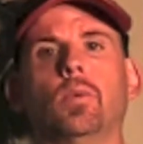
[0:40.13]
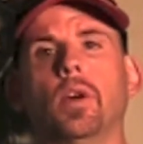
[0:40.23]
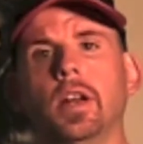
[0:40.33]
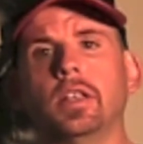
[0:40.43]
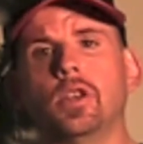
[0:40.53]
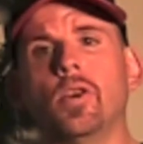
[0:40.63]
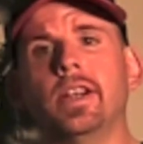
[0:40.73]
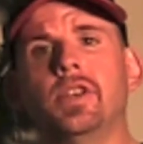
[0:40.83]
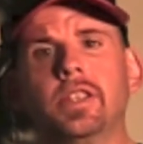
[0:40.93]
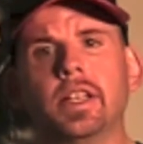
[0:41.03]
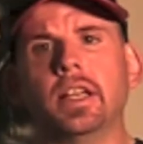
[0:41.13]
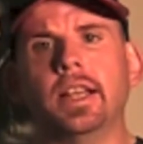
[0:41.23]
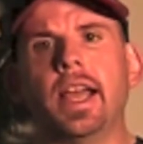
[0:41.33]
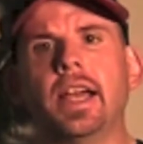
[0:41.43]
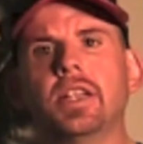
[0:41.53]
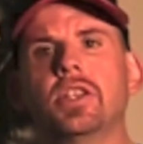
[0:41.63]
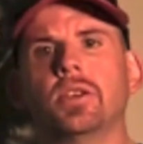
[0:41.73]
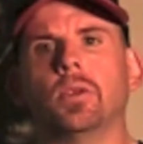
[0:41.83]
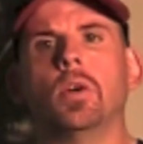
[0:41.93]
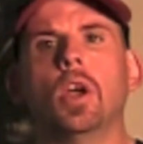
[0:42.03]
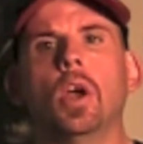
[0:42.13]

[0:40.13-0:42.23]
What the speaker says: One on Toy News International,